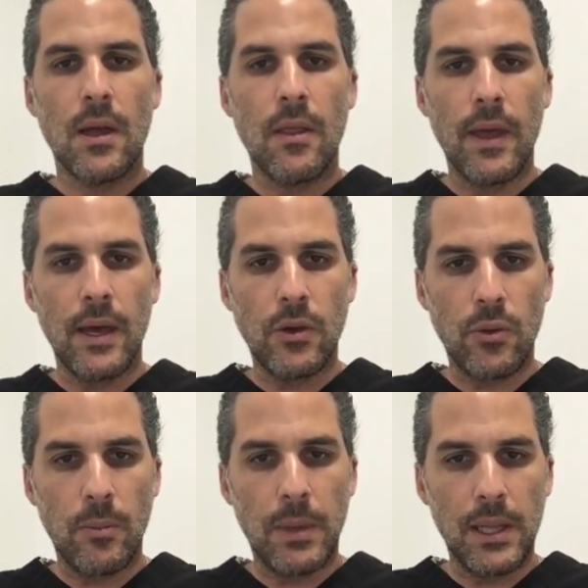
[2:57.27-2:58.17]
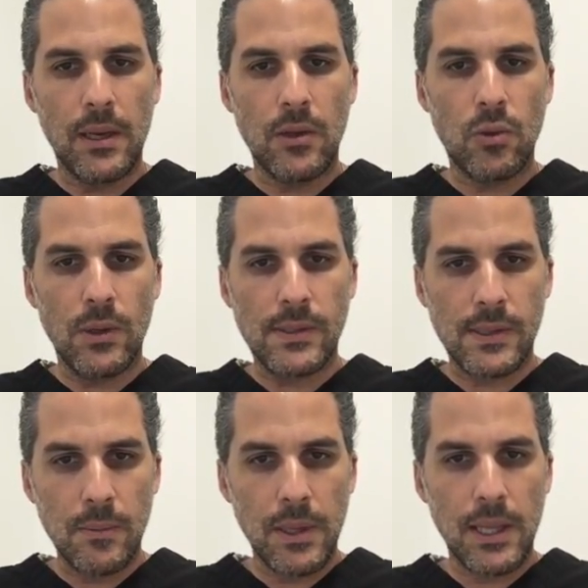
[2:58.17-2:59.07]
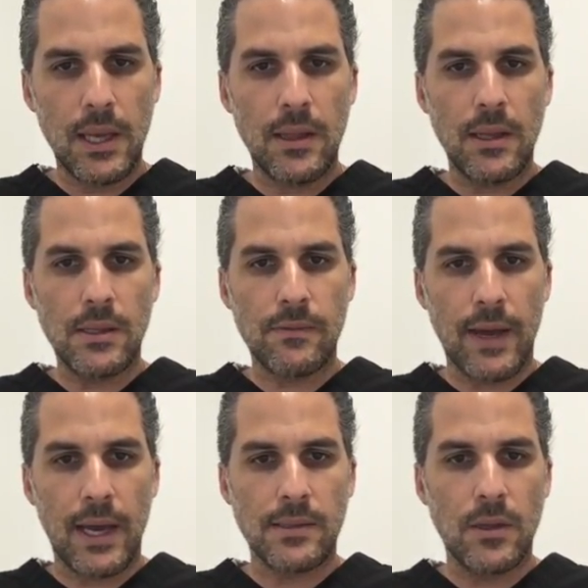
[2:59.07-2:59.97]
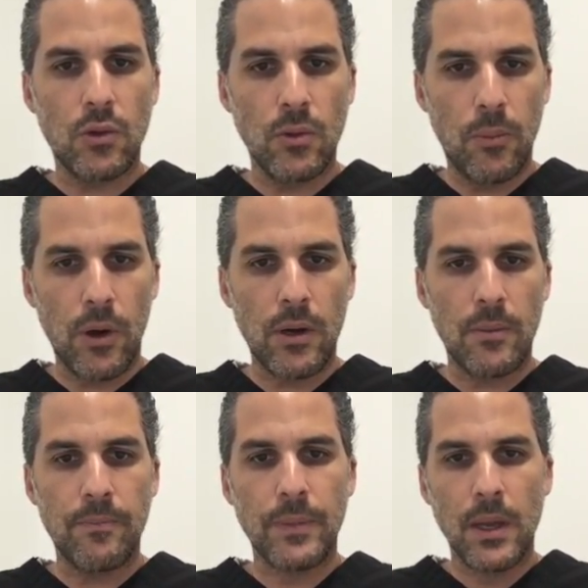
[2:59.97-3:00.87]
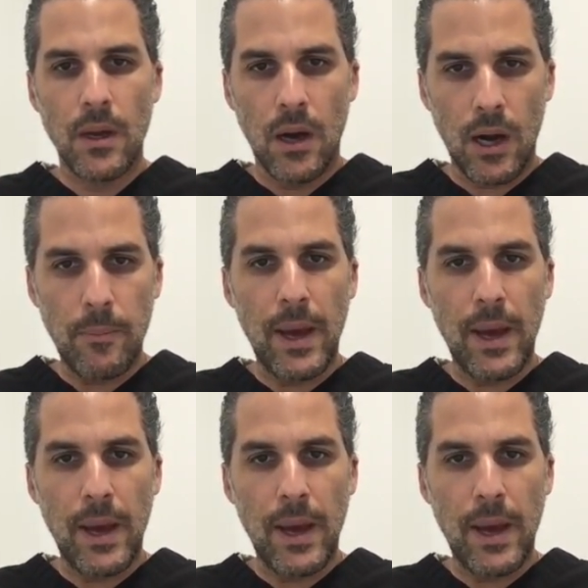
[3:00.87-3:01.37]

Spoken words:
that your ability to assimilate these fats and to burn them are